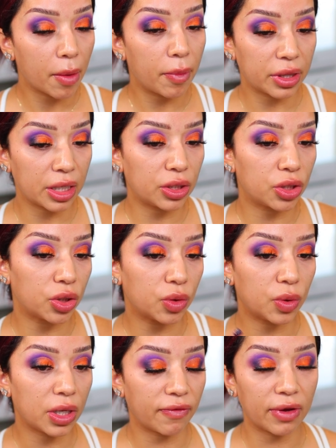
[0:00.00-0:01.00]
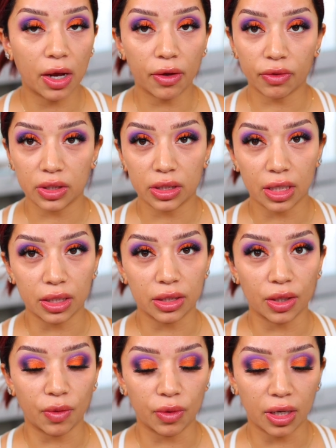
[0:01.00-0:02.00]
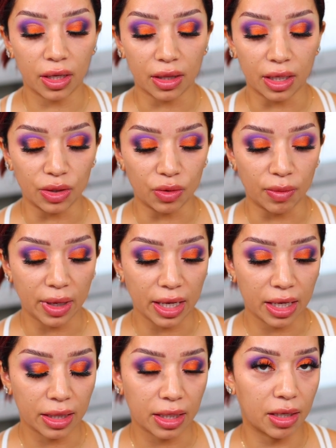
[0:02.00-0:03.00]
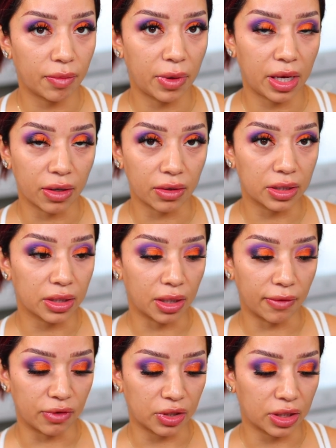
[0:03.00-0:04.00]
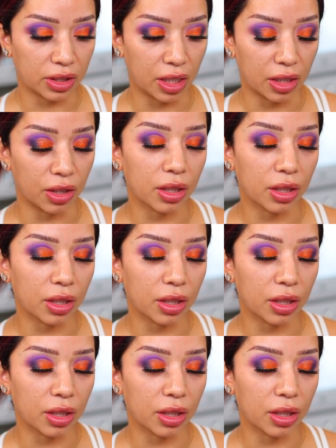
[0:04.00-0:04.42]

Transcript: But they do even out the skin tone, and they do make the appearance of your skin